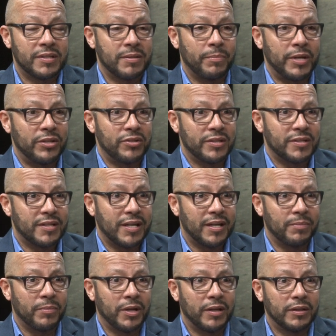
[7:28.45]
a major
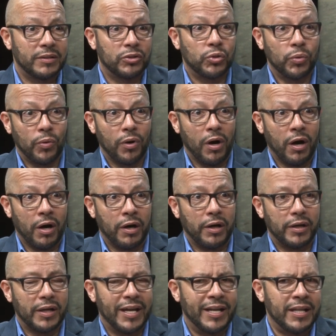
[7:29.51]
stigma to art.
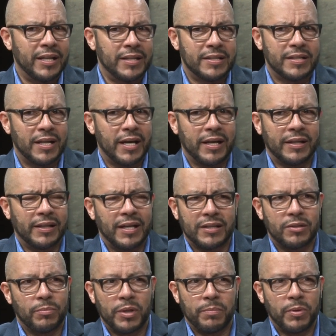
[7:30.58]
And it's like not
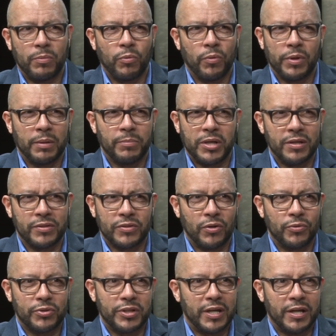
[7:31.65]
too many people want to be
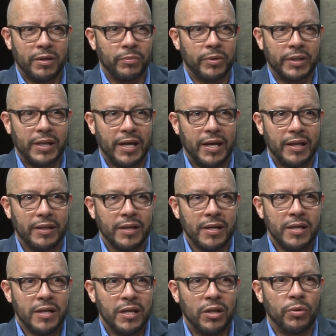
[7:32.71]
associated with that.
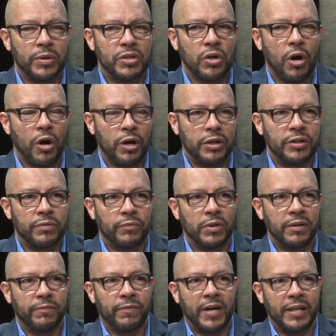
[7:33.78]
You know, it's hard to really
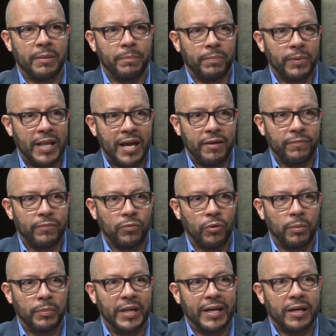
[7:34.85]
find a
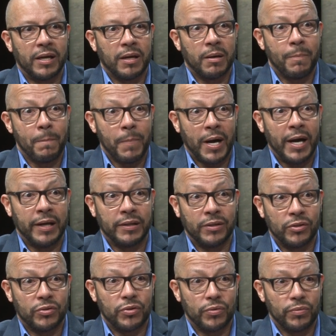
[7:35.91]
platform that can combine the
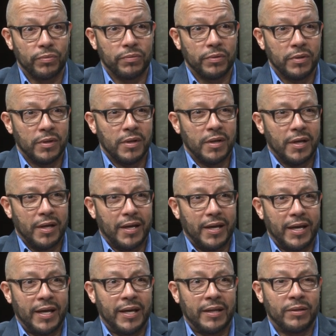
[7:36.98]
two.
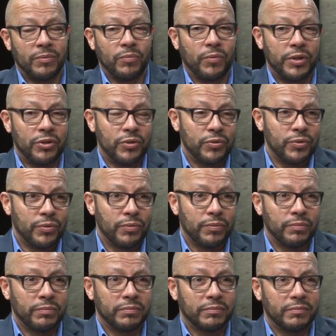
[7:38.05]
And when you
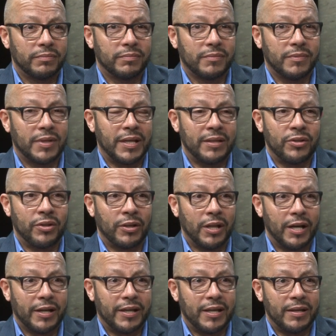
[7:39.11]
do, then you're
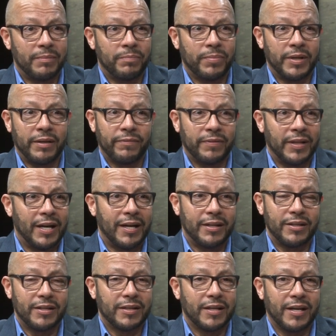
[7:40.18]
lucky. But if not,
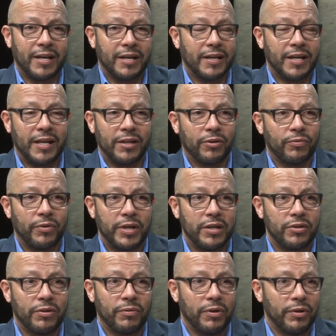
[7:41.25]
you got to kind of create
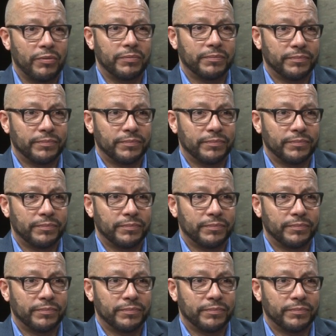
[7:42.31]
your own.